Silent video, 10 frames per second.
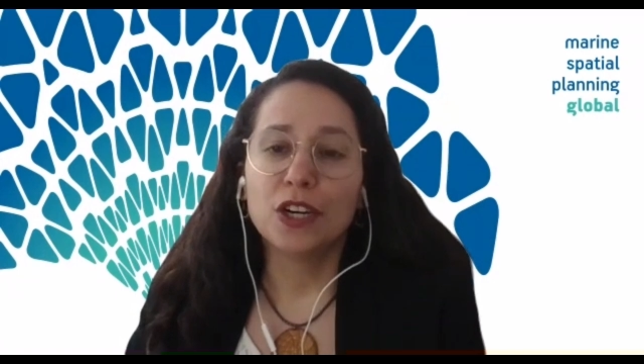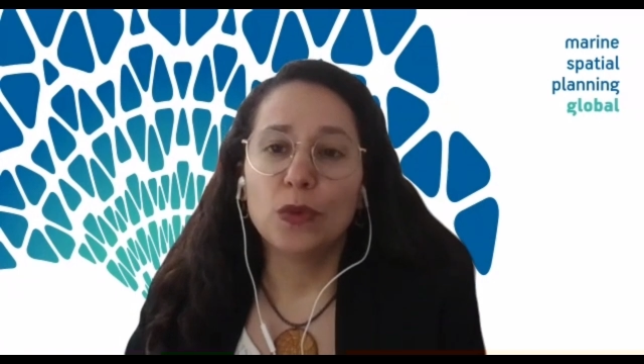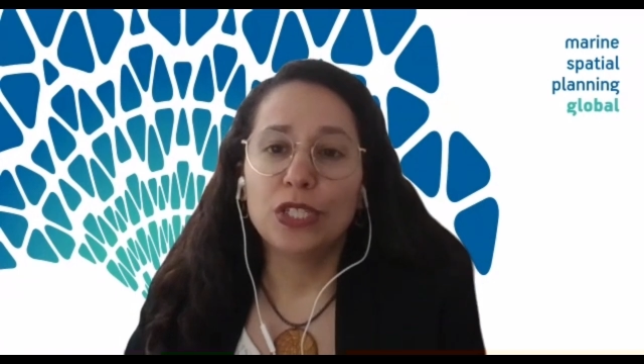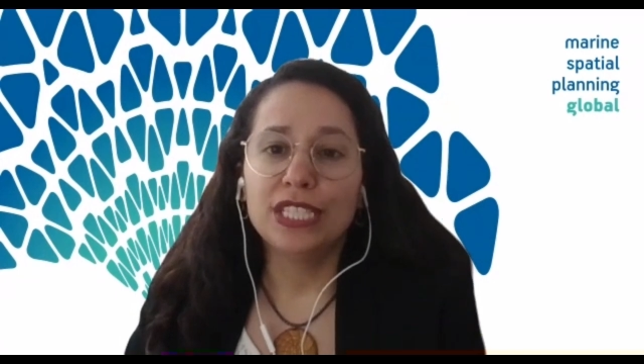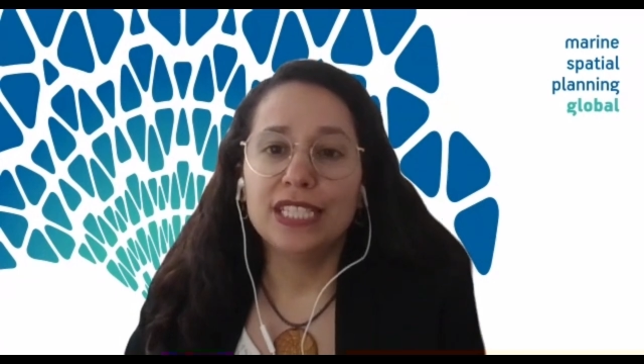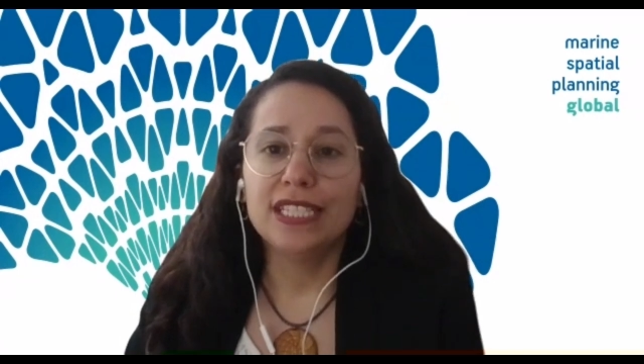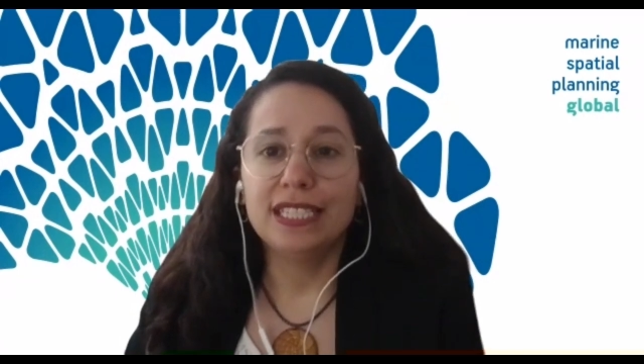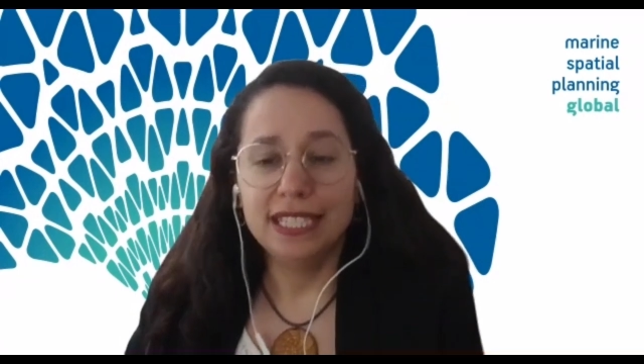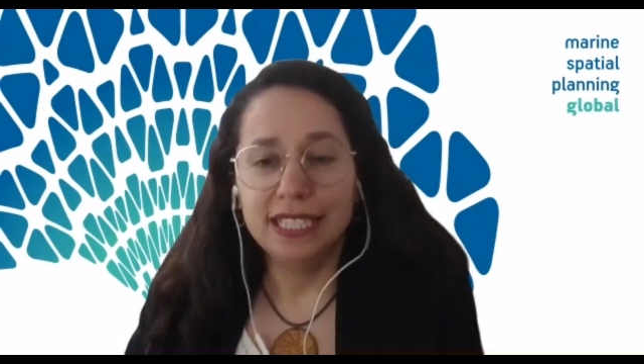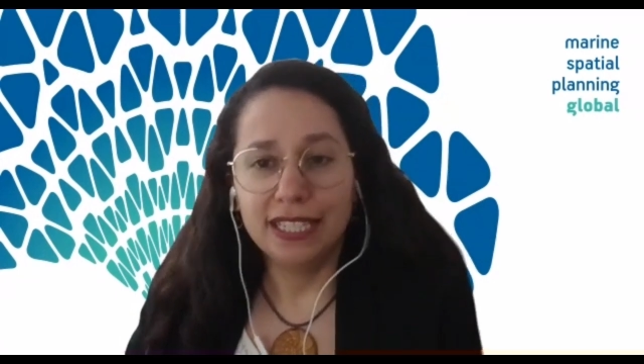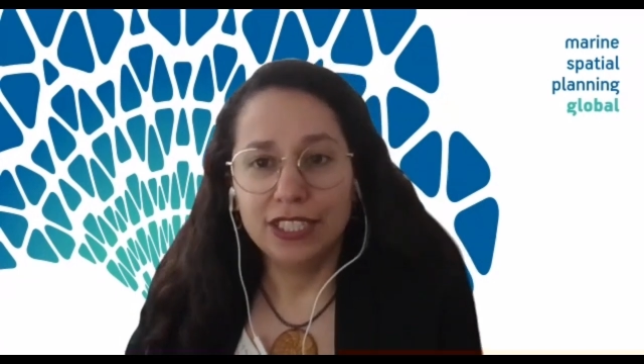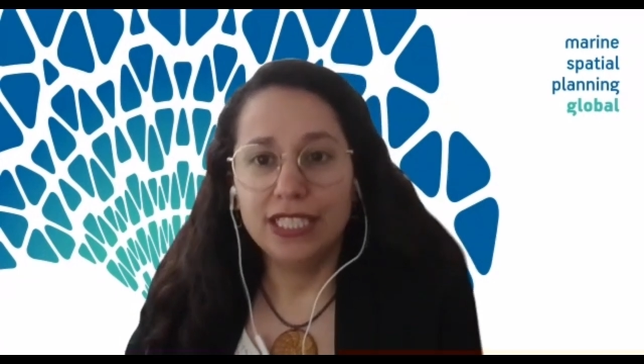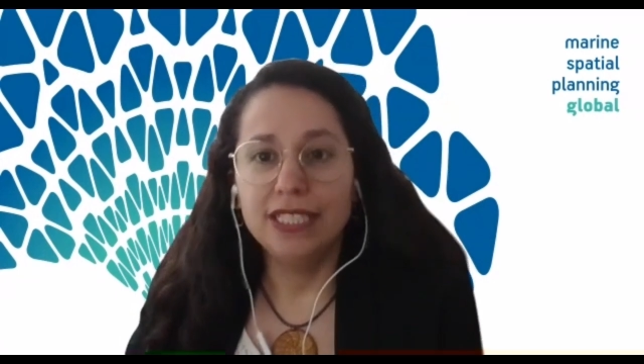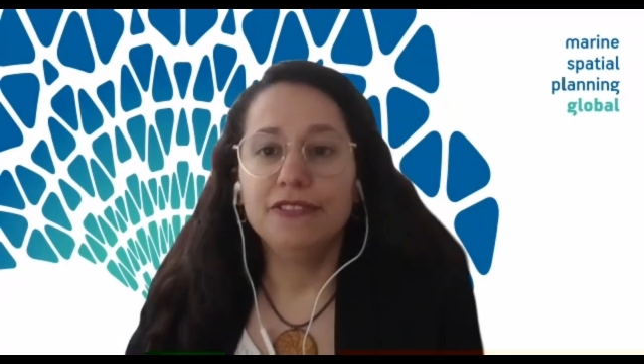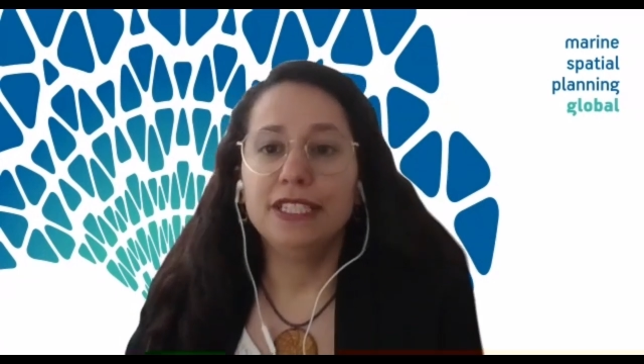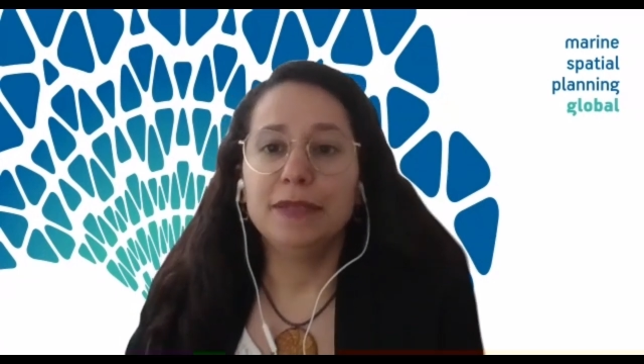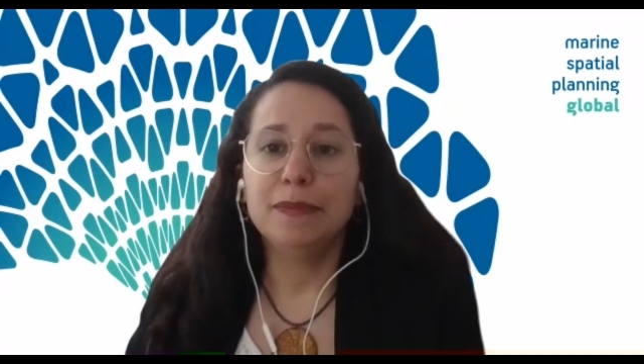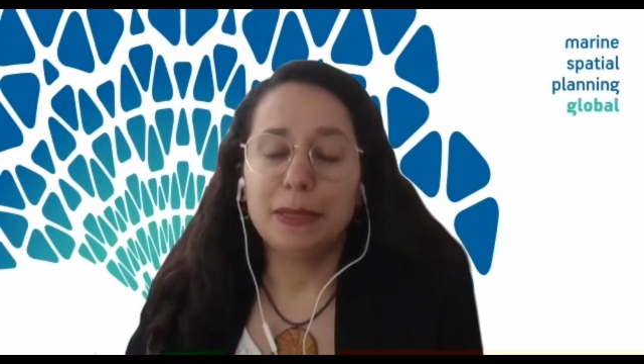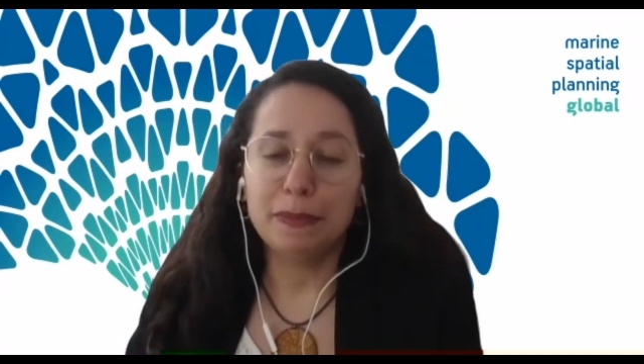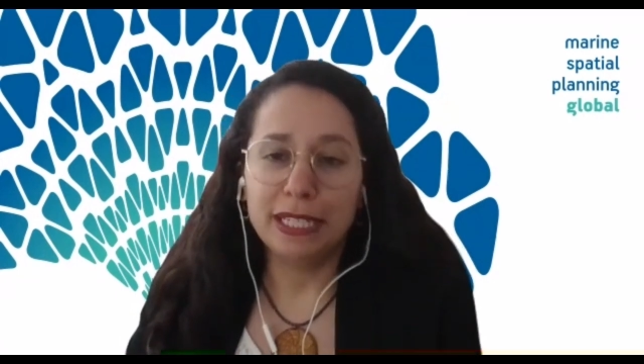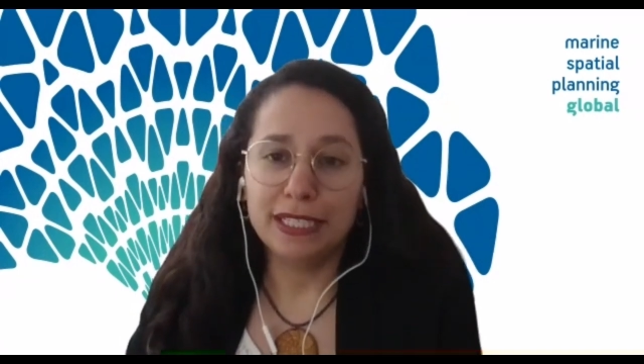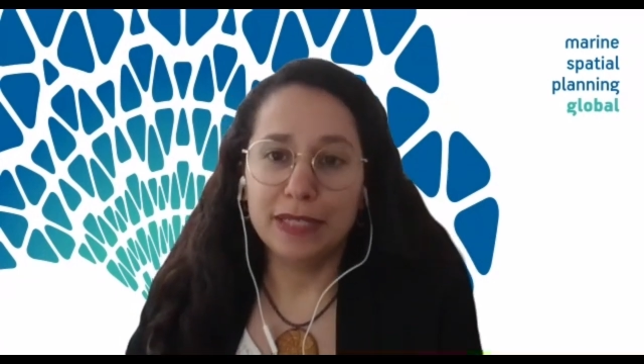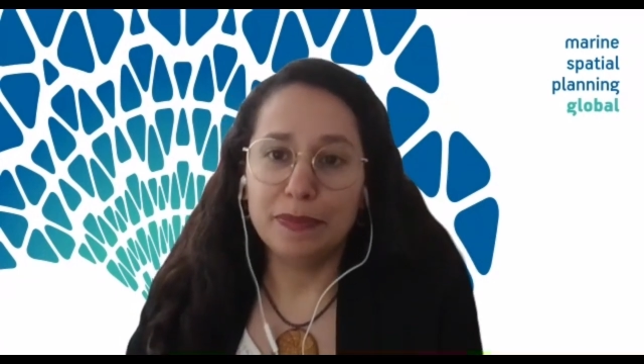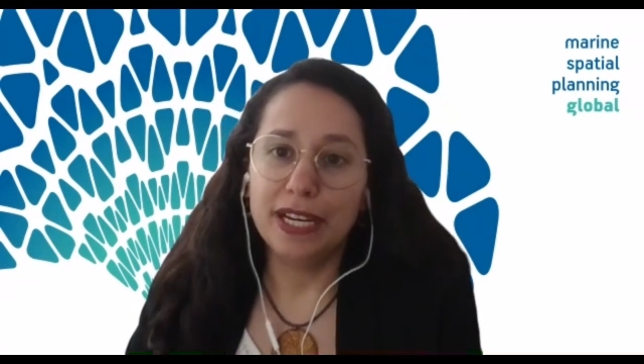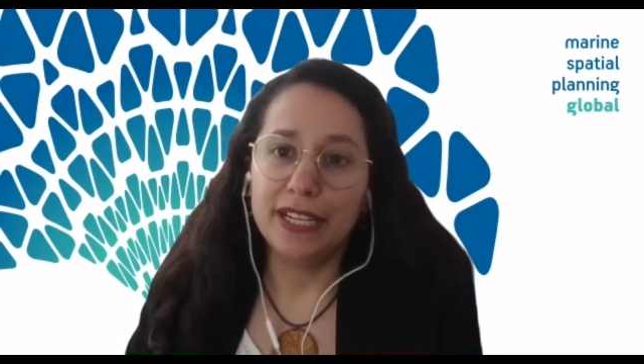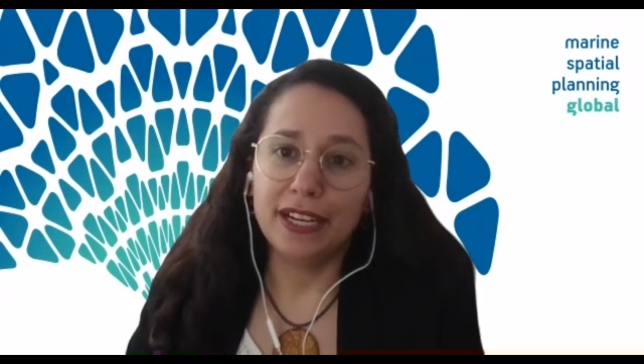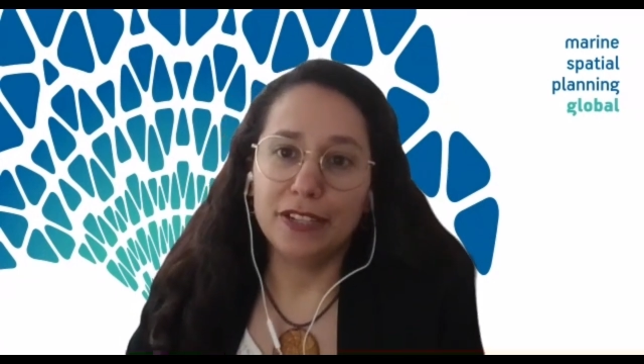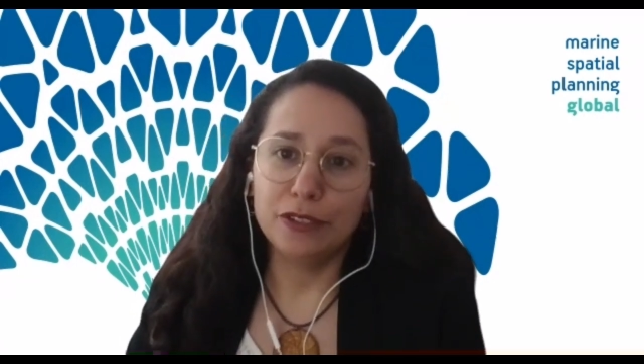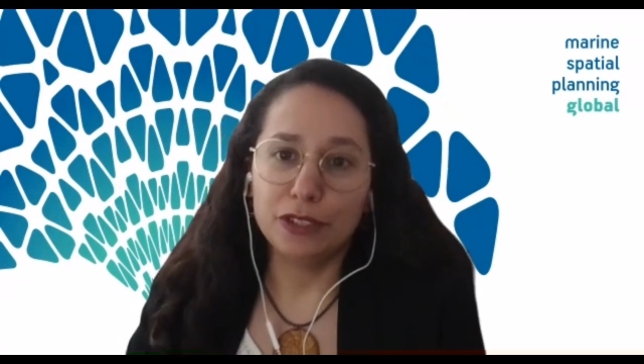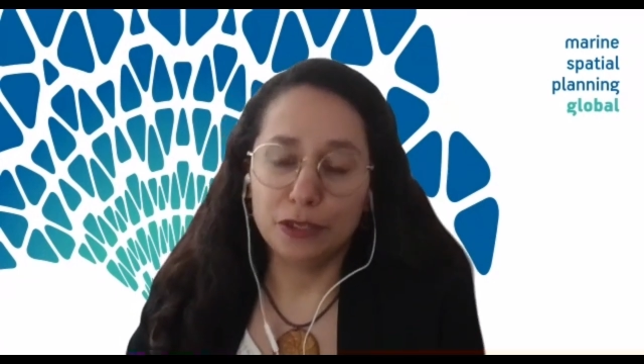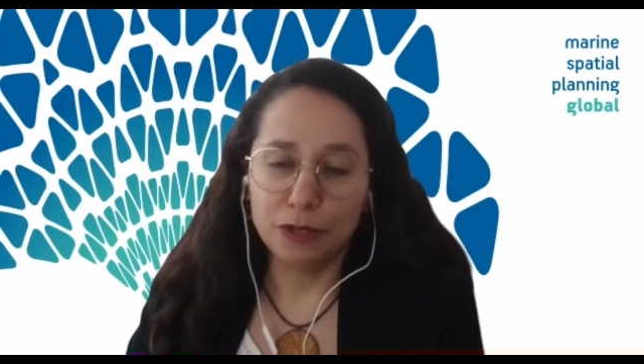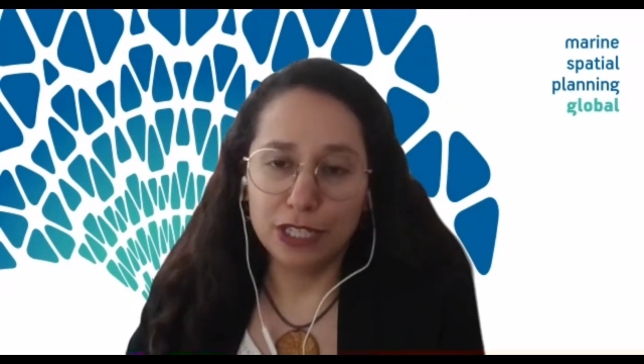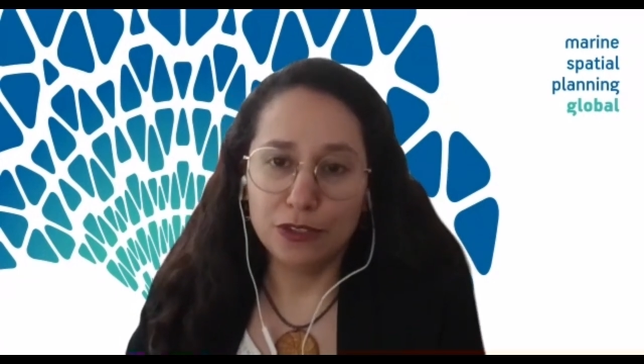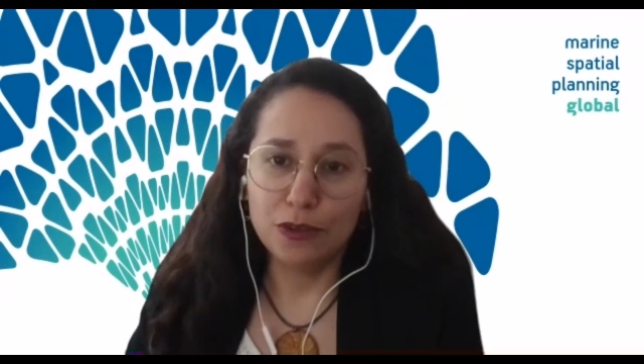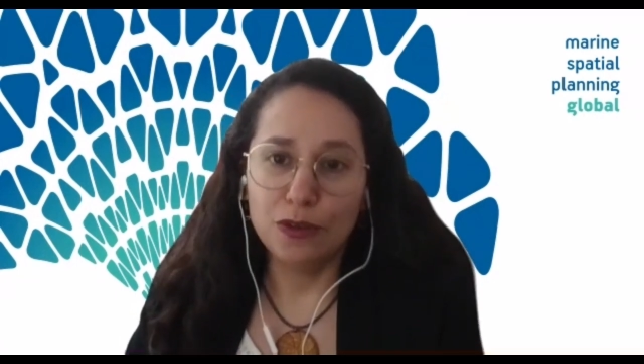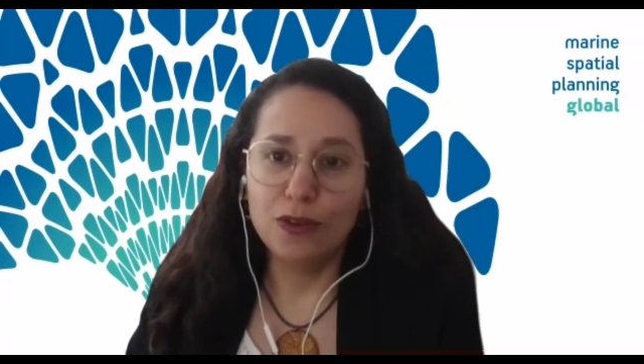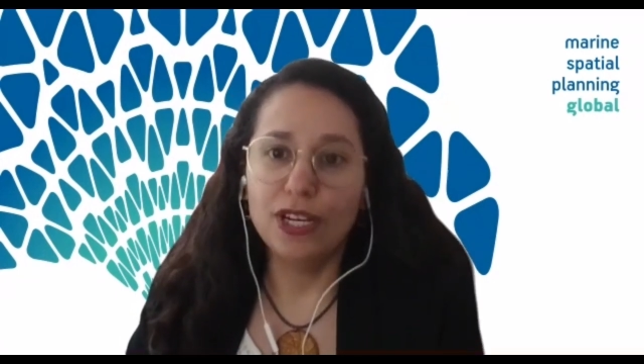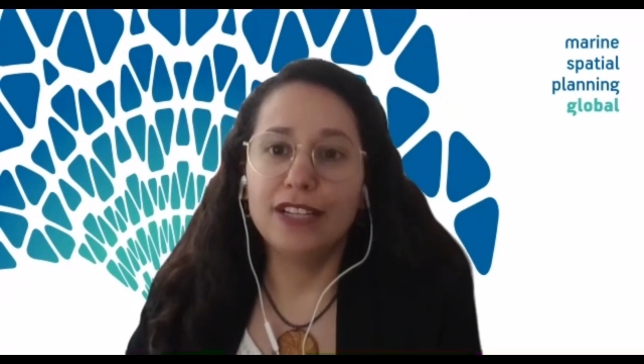which is an initiative implemented by IOC UNESCO